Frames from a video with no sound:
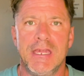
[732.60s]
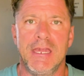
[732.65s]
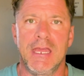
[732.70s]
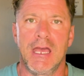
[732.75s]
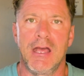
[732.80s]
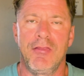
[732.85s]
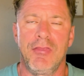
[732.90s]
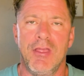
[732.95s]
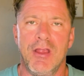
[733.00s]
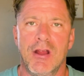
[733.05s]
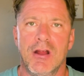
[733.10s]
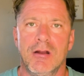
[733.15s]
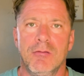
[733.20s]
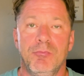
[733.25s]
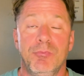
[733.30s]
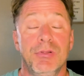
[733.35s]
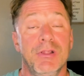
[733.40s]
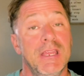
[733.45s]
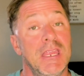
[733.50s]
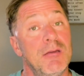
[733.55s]
down there,
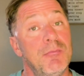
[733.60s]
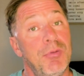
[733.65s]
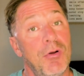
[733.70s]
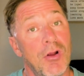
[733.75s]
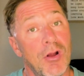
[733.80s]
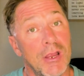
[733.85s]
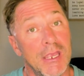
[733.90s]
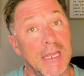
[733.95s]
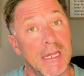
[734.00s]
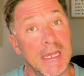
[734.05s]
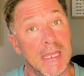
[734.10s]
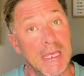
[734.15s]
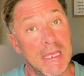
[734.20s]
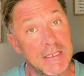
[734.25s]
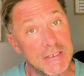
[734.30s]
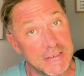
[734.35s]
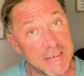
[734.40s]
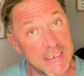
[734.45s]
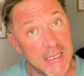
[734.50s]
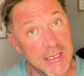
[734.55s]
plenty of parking
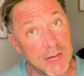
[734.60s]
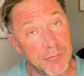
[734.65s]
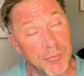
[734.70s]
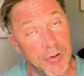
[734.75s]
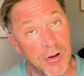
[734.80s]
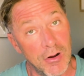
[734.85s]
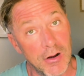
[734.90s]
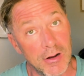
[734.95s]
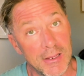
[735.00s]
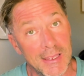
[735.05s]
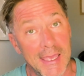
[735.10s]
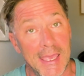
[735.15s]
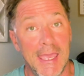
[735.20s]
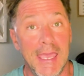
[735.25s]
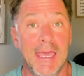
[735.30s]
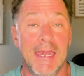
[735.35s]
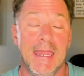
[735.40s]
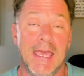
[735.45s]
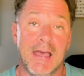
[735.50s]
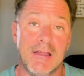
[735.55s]
inside the park
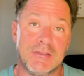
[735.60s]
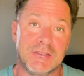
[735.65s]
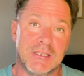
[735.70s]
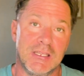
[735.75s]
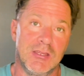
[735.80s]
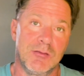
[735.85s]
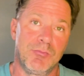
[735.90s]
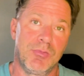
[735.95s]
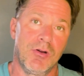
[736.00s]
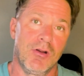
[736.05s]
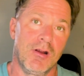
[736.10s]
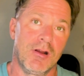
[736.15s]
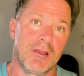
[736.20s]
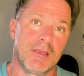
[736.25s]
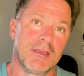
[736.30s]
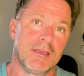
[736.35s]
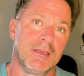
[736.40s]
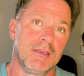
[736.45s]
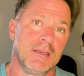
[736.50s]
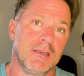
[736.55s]
and outside the park.
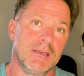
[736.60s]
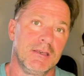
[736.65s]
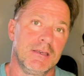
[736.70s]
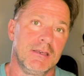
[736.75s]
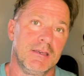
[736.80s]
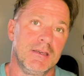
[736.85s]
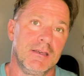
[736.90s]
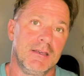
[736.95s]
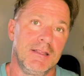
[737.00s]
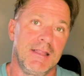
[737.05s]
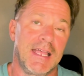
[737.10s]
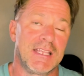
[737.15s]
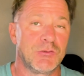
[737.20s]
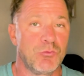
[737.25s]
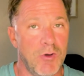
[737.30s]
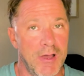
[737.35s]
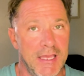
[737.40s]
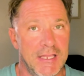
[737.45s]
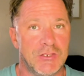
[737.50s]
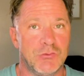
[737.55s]
That's
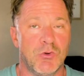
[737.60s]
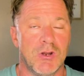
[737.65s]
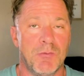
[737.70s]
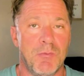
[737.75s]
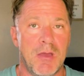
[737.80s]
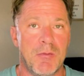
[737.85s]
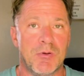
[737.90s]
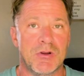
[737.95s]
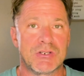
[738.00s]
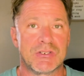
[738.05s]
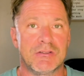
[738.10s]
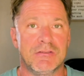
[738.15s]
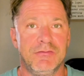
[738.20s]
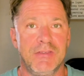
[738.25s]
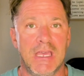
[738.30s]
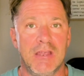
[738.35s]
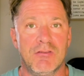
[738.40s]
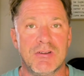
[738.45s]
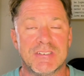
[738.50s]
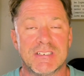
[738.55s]
why it's one of my personal
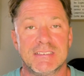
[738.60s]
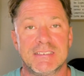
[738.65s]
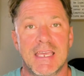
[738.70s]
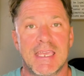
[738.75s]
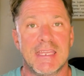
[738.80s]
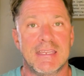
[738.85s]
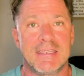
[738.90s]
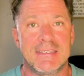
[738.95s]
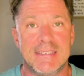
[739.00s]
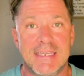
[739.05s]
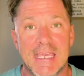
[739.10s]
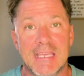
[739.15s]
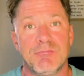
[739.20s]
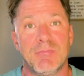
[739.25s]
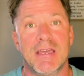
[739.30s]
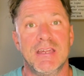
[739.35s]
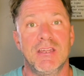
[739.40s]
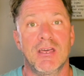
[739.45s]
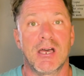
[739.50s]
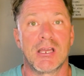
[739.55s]
favorites, because I get to take
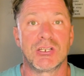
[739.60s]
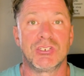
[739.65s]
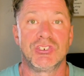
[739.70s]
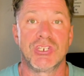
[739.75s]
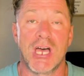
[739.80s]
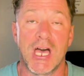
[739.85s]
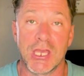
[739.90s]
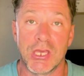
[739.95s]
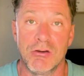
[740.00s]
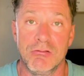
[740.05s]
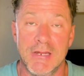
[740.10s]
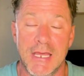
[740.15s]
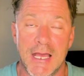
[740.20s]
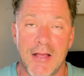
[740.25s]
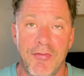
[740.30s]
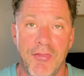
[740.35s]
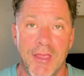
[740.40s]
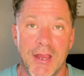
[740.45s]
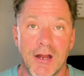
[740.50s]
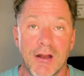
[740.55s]
my dog Chaco
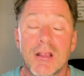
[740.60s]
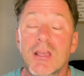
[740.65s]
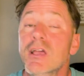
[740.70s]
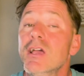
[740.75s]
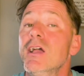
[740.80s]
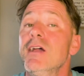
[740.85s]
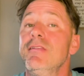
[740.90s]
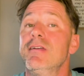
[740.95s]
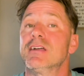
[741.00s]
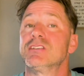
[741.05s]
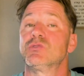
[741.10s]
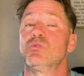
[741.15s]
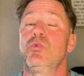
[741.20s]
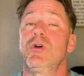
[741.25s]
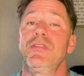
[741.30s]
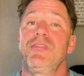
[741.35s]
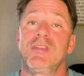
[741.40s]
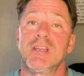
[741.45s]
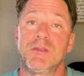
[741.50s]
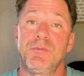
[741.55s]
down there. That's
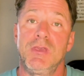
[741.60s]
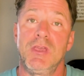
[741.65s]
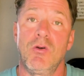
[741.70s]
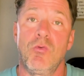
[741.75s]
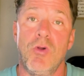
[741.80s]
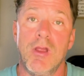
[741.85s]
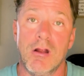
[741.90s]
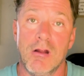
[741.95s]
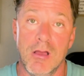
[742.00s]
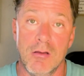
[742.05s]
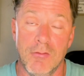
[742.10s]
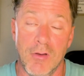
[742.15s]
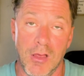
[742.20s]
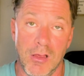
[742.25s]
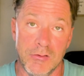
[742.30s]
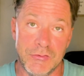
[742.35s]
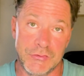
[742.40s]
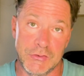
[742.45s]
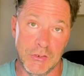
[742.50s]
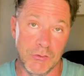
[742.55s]
one thing to be aware of
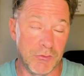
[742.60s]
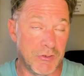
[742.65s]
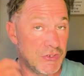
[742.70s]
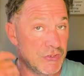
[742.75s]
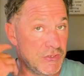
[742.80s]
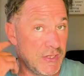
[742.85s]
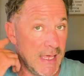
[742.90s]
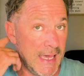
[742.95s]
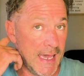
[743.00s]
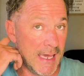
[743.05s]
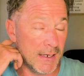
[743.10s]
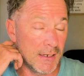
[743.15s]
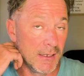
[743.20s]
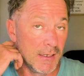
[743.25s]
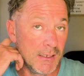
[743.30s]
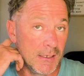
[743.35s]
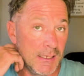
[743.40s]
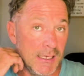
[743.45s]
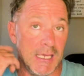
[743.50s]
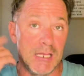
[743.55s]
also, is that
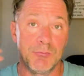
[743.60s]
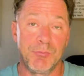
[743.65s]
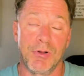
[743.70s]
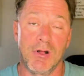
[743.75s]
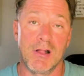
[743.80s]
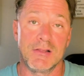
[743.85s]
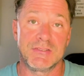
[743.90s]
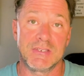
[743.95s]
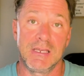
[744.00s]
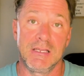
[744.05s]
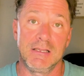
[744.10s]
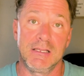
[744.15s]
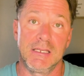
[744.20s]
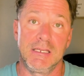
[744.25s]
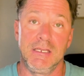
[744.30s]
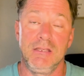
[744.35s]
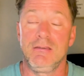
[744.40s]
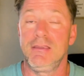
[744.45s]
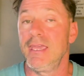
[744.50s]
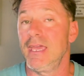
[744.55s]
in Ponce
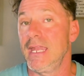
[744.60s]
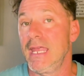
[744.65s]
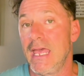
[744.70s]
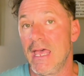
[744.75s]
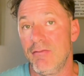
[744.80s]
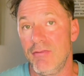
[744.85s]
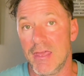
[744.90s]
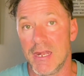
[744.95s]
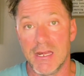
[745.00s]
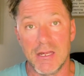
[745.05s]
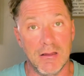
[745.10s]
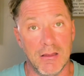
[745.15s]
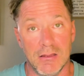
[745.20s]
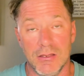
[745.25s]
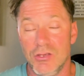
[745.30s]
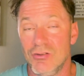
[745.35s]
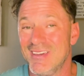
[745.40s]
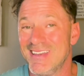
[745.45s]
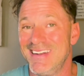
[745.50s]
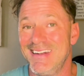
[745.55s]
Inlet, you
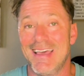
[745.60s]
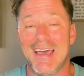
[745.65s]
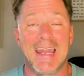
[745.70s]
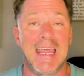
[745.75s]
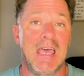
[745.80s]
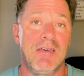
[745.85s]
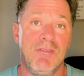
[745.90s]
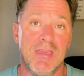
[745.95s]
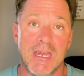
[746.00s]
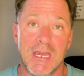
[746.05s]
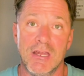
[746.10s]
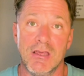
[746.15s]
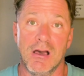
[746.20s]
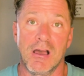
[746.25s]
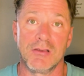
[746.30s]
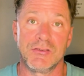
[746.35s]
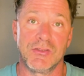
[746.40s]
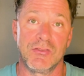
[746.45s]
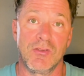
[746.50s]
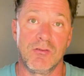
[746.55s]
cannot have any
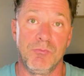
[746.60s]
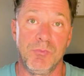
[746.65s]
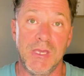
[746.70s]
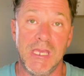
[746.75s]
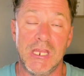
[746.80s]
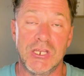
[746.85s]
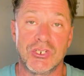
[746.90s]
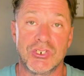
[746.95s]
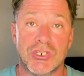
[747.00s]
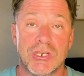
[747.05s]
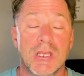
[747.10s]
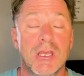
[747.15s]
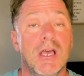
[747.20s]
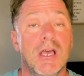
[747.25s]
dogs on the beach,